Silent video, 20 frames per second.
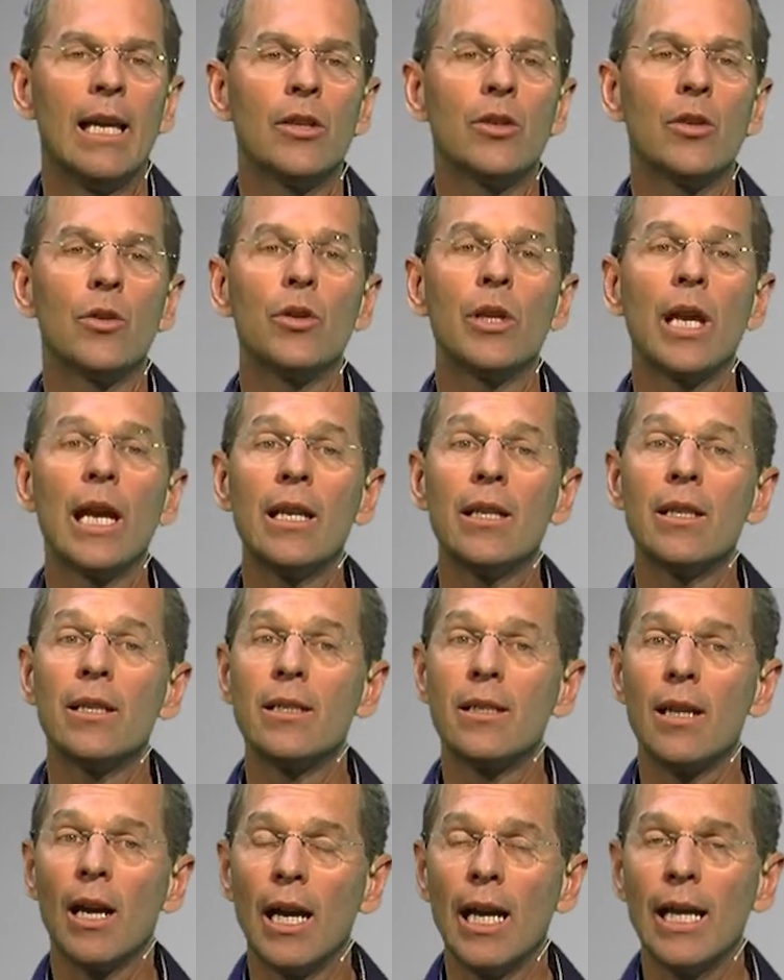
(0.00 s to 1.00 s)
So you can
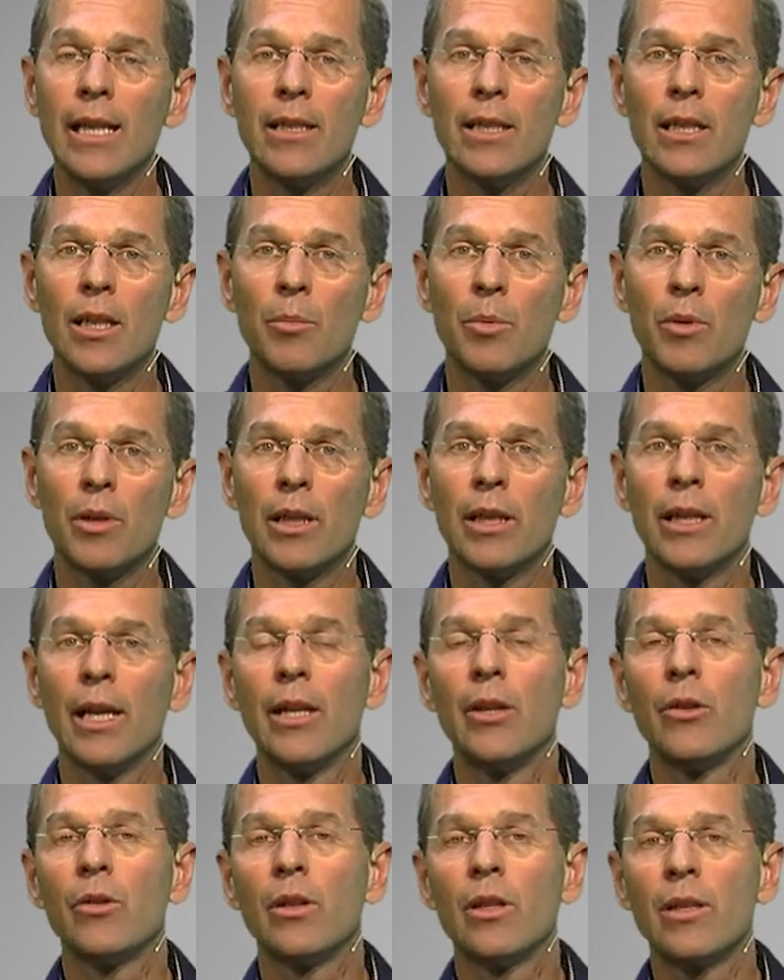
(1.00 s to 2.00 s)
design deliberately
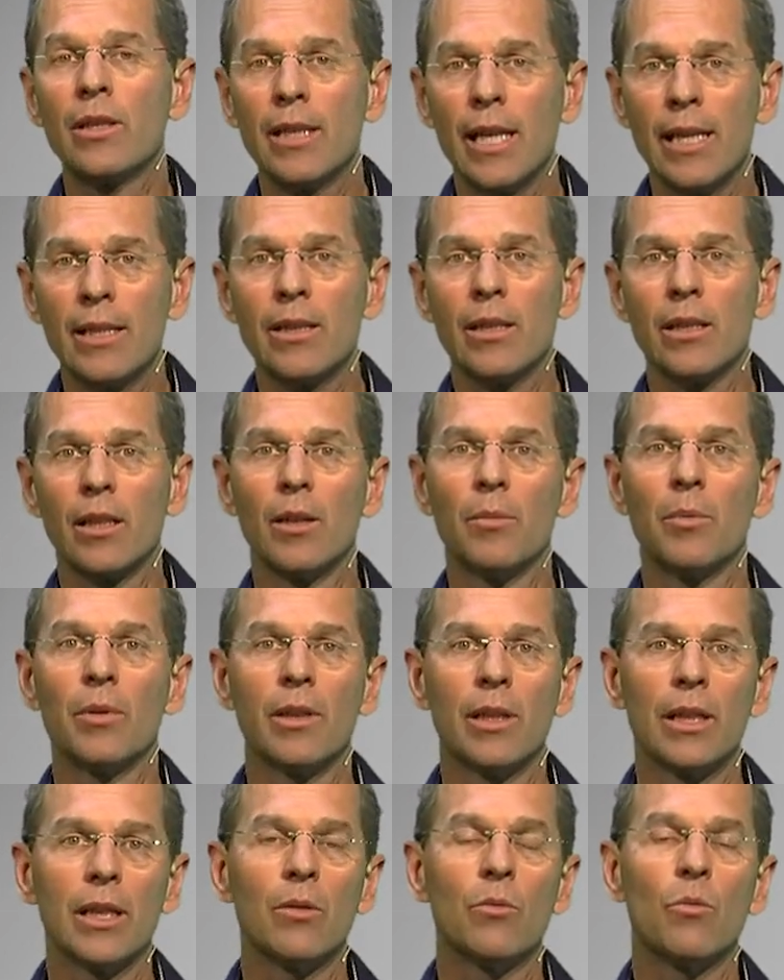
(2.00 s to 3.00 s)
and you can assess
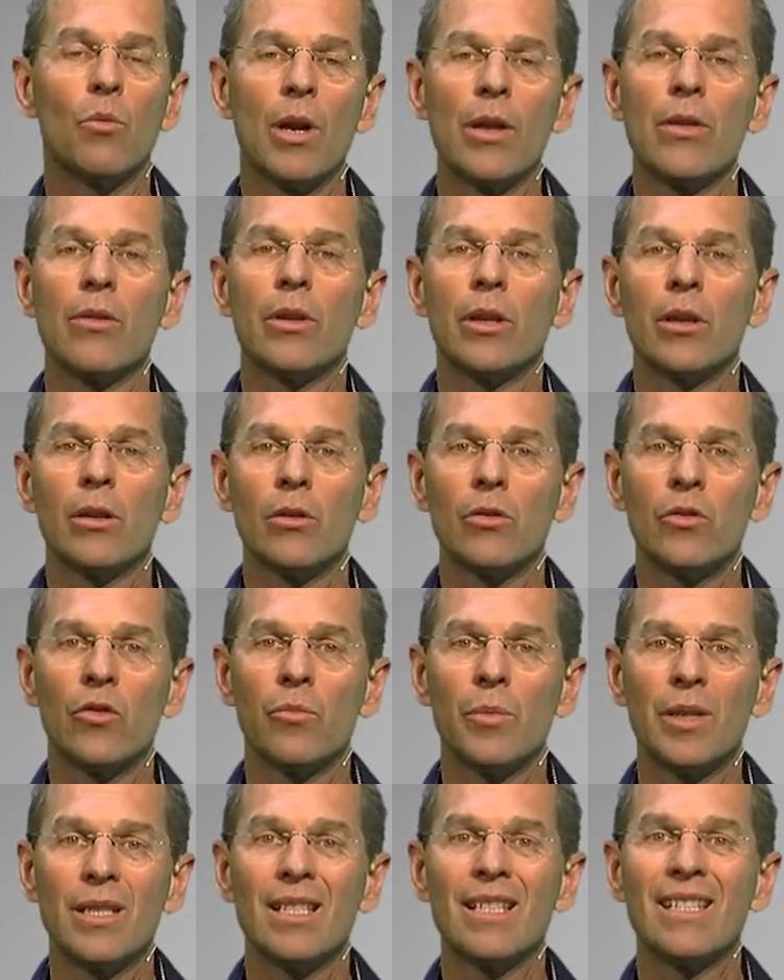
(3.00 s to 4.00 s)
deliberately whether an
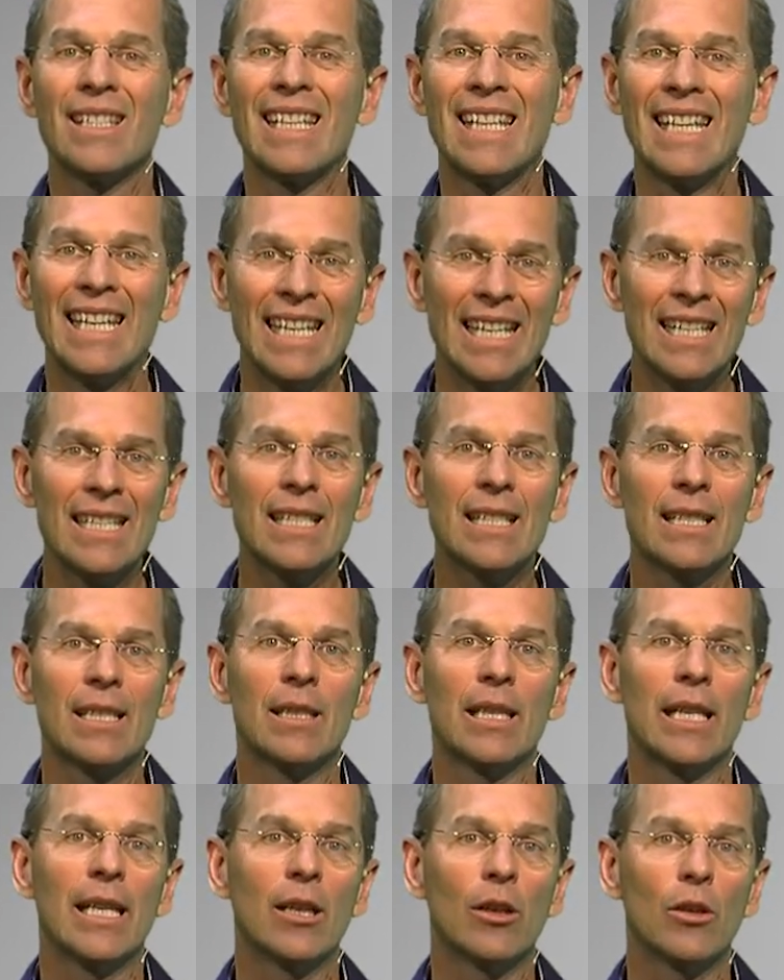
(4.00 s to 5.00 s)
inclusive business is
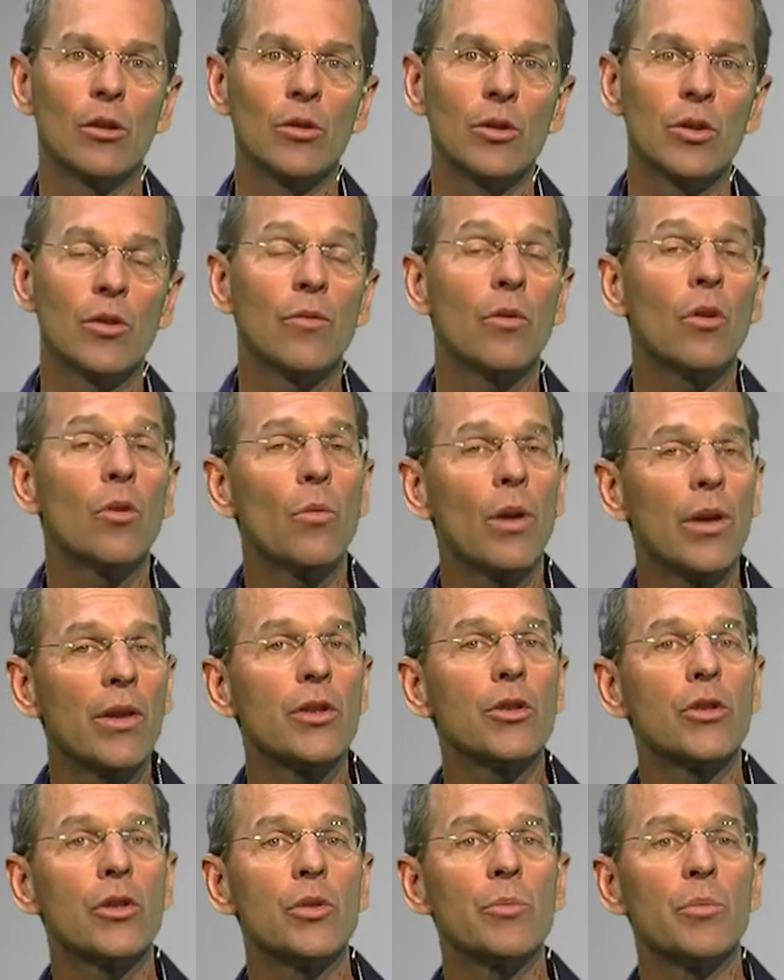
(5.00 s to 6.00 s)
inclusive or
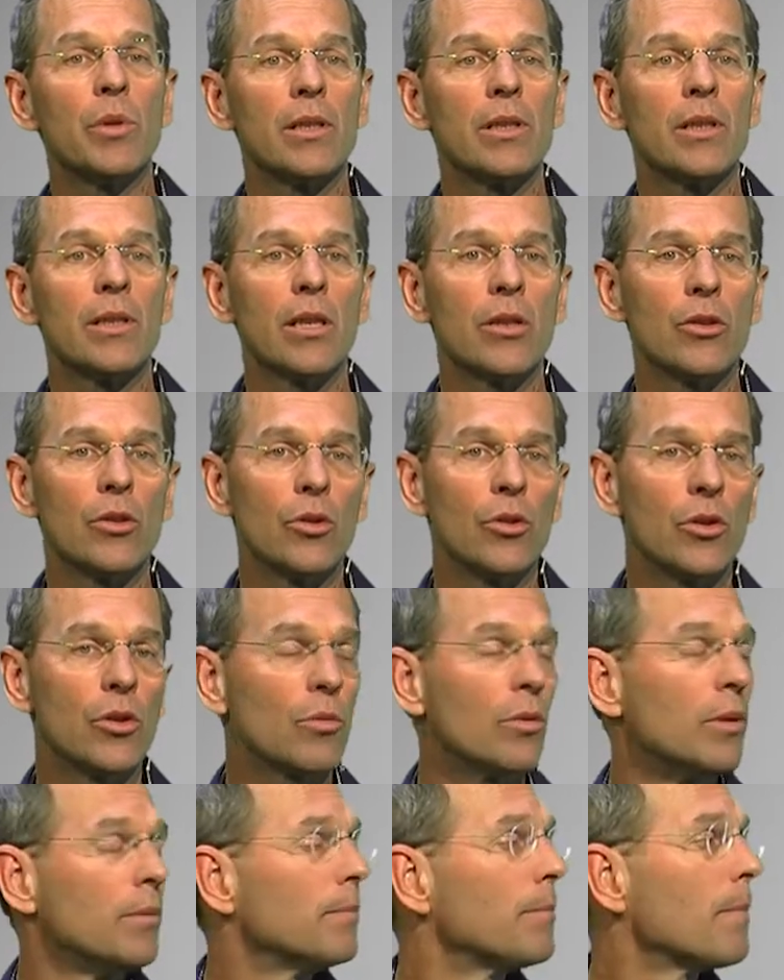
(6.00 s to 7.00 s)
whether it's just business as
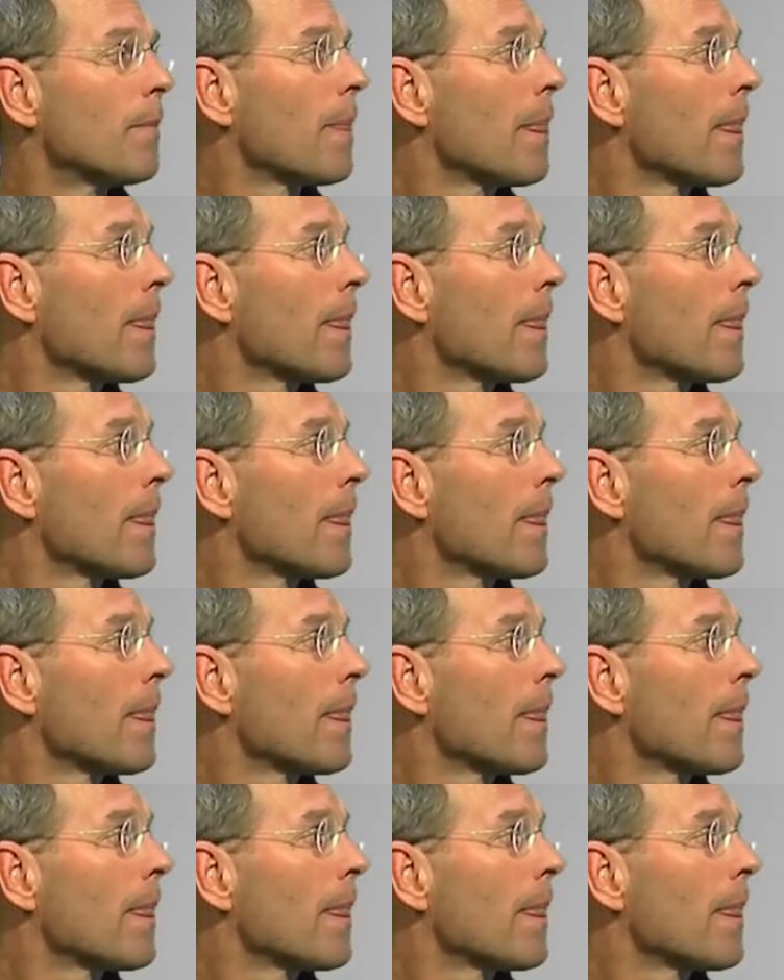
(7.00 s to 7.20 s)
usual.